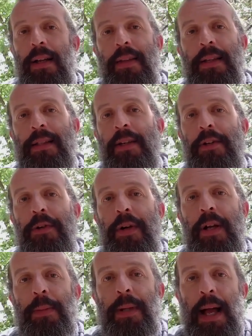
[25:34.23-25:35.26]
there's an
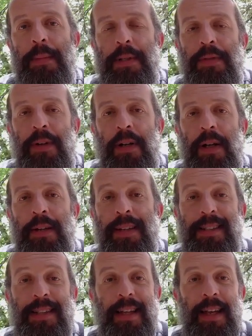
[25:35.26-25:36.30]
incredible atmosphere on
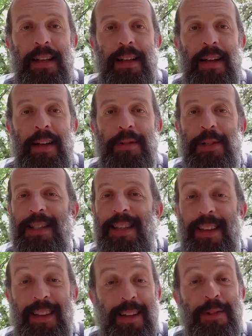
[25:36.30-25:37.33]
this day of
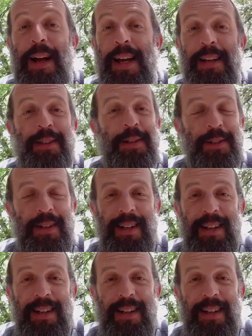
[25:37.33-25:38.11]
gratitude